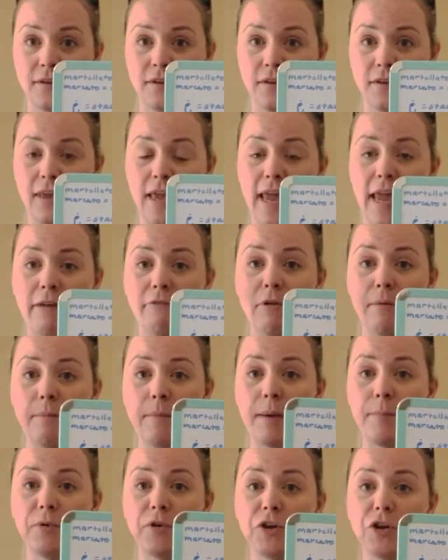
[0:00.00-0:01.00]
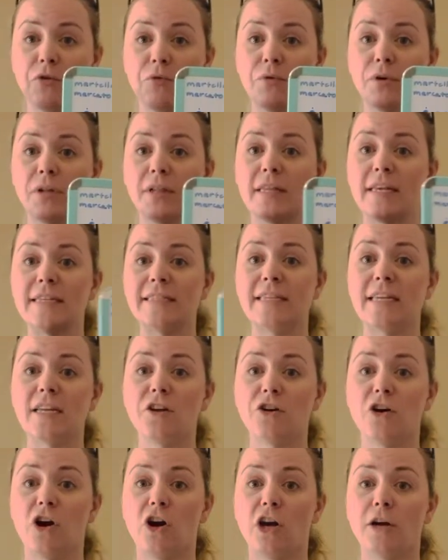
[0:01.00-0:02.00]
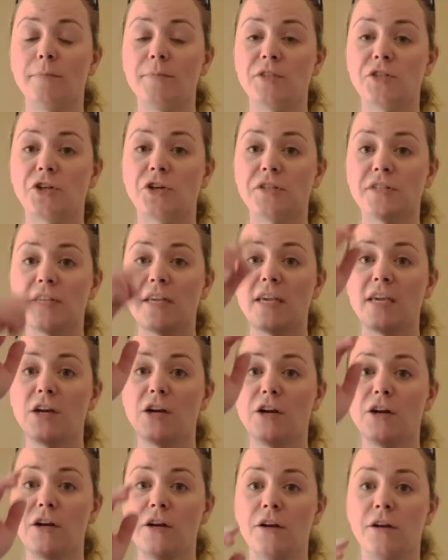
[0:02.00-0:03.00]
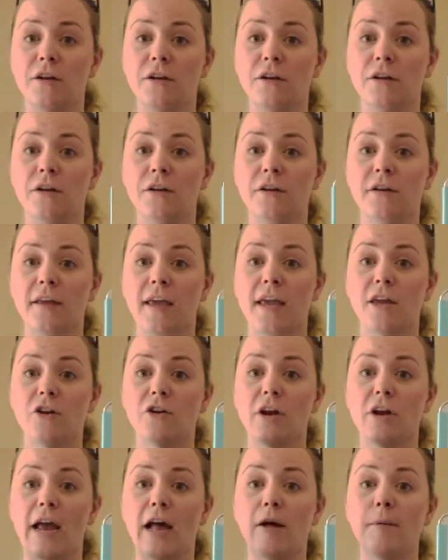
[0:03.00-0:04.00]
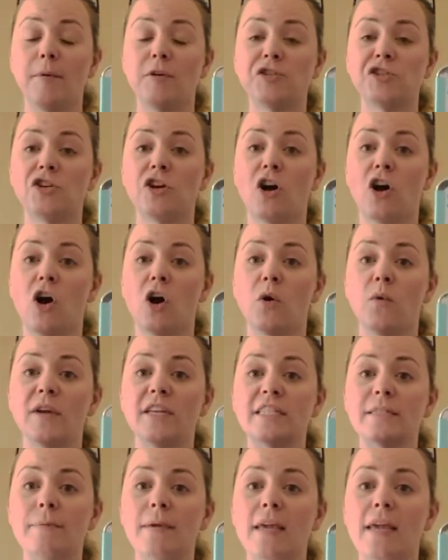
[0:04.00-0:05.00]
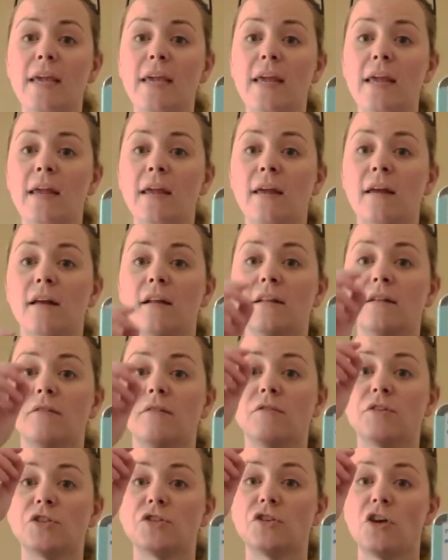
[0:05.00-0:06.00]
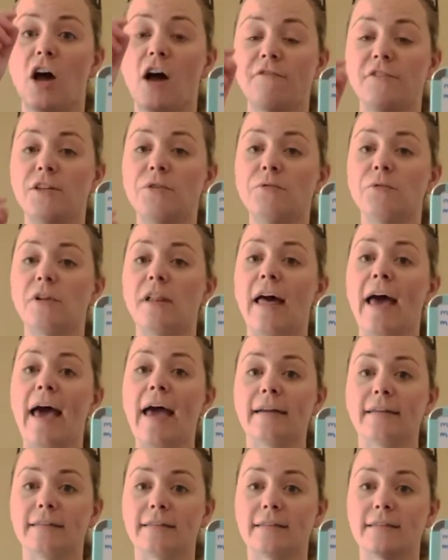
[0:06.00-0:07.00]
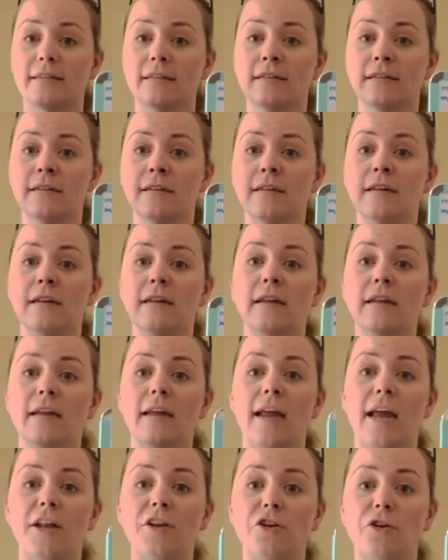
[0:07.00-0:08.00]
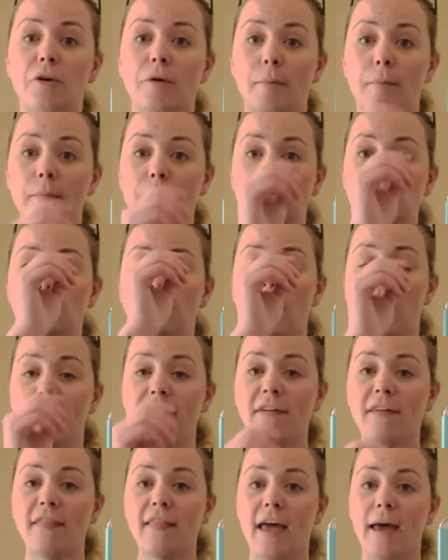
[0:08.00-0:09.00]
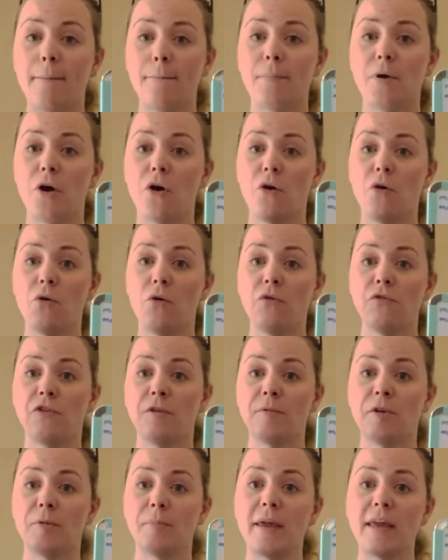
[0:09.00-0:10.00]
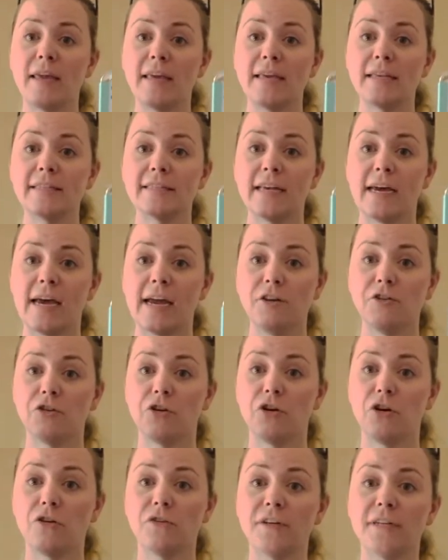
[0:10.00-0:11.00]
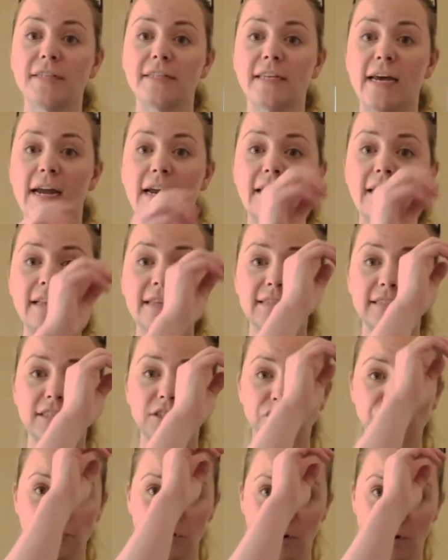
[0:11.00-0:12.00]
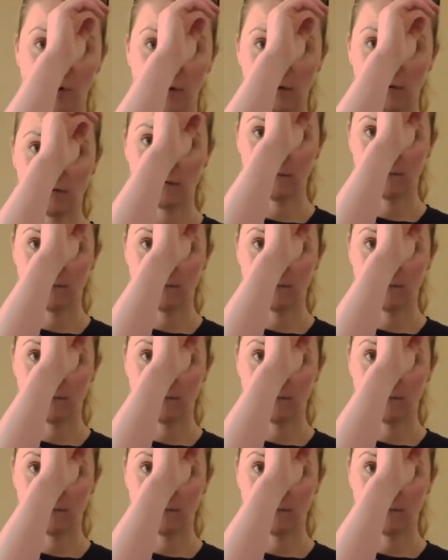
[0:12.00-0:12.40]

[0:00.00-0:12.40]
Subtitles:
Okay, and remember, you're releasing, your arm starts here. Okay, your elbow should always be soft and relaxed. And you're driving that bow from your pinky side, your ulna side. This is strong.